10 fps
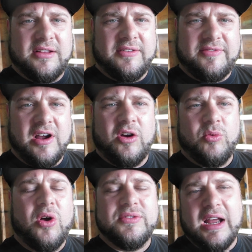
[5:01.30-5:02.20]
of the
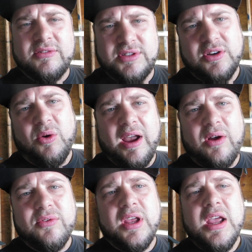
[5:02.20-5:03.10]
firewall down to the
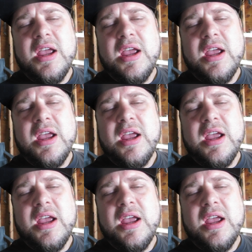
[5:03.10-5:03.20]
ground.